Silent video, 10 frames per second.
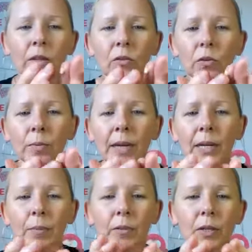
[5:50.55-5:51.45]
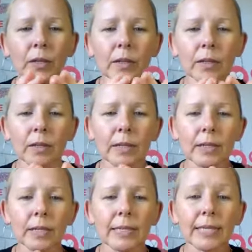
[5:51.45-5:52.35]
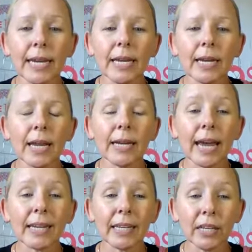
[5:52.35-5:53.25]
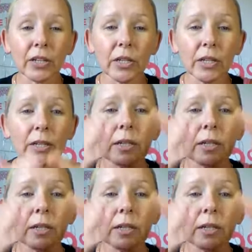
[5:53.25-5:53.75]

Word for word: your makeup look set and adhere